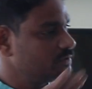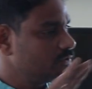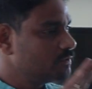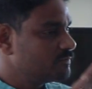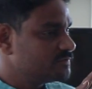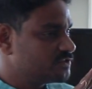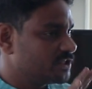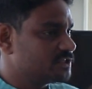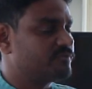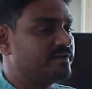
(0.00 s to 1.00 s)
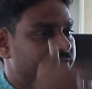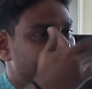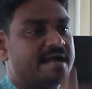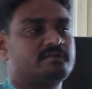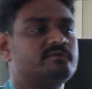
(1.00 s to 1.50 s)
You just fill it
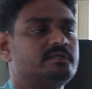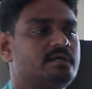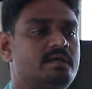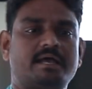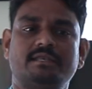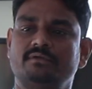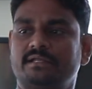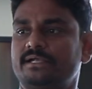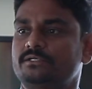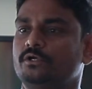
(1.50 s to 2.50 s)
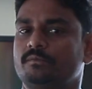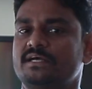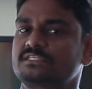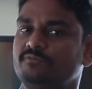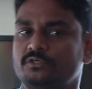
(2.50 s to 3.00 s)
that one and you will get good
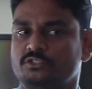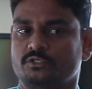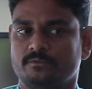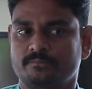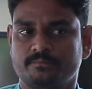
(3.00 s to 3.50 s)
marks for sure.